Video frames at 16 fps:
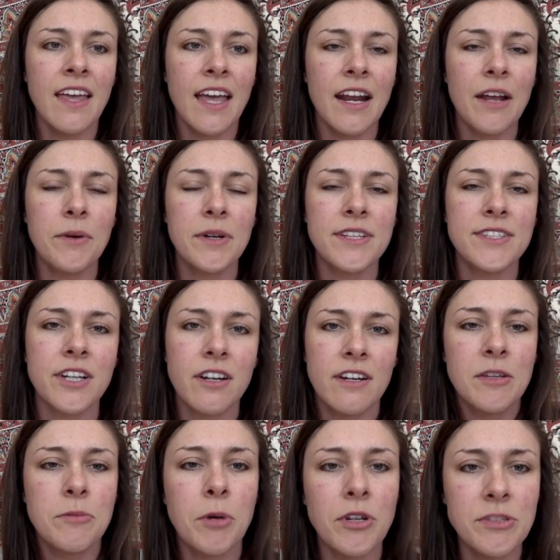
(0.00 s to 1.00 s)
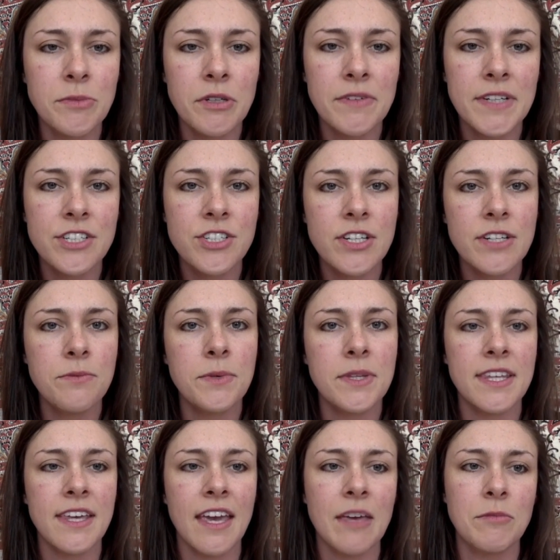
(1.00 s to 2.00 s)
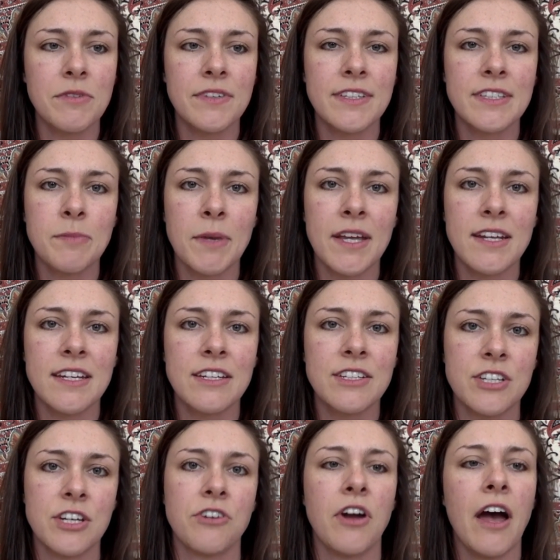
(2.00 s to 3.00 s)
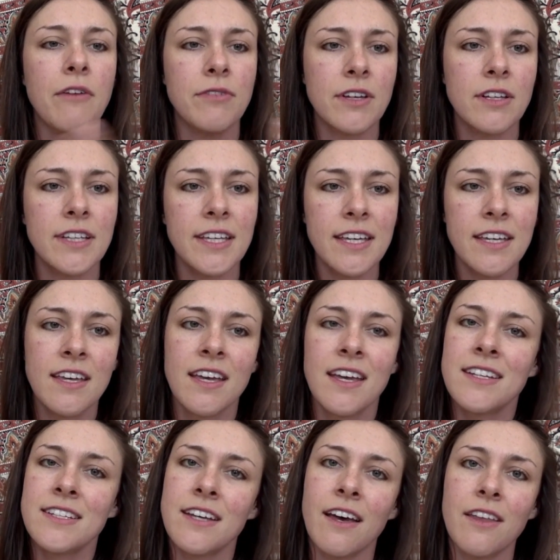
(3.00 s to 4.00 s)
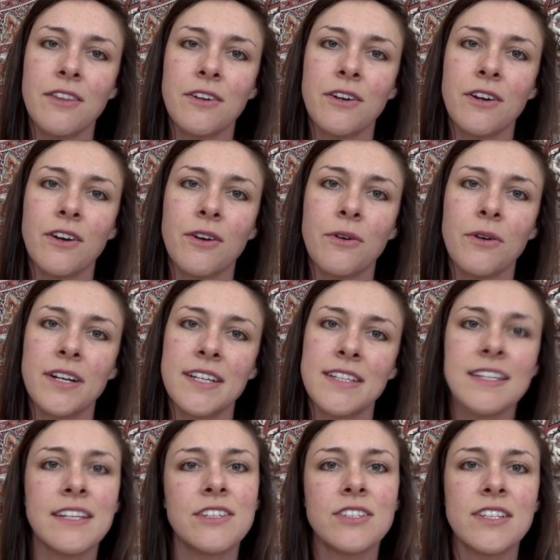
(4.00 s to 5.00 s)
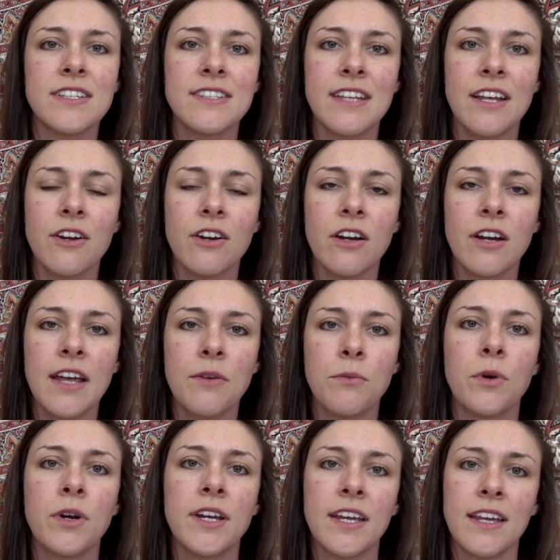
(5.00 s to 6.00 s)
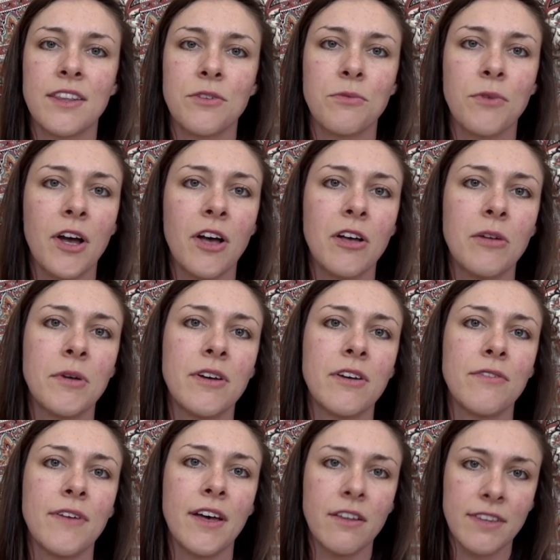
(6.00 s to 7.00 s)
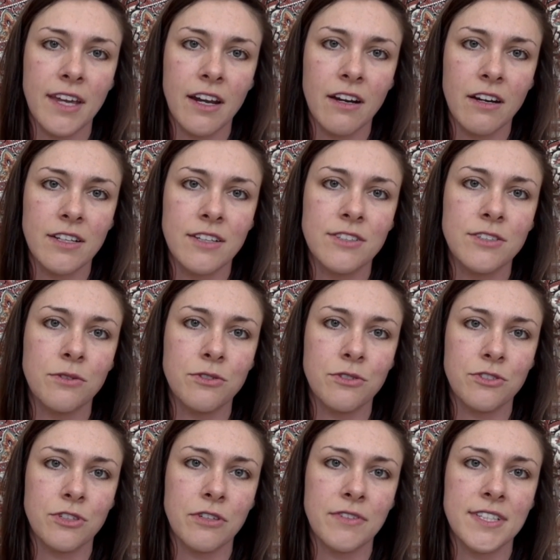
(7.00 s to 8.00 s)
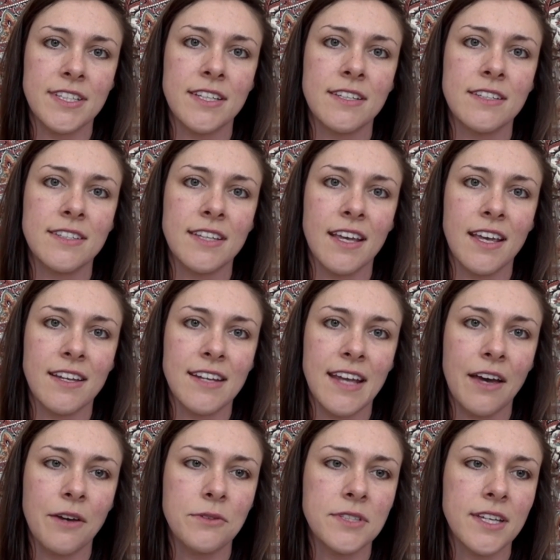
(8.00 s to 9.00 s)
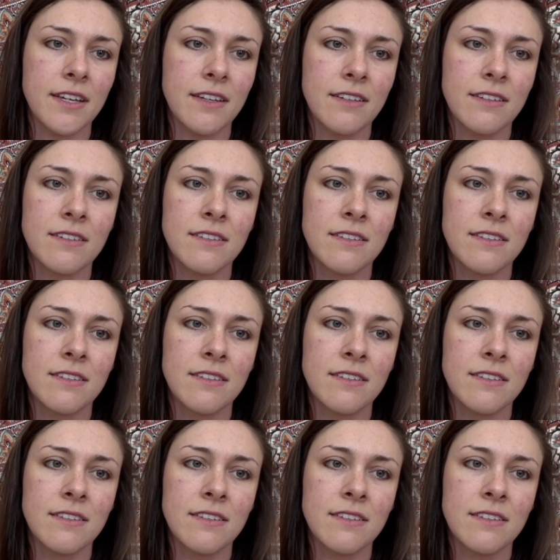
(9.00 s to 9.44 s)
And I want to start in the Baltimore region with the aim of expanding geographically to other organizations that are working in the realm of healthcare and social services and housing.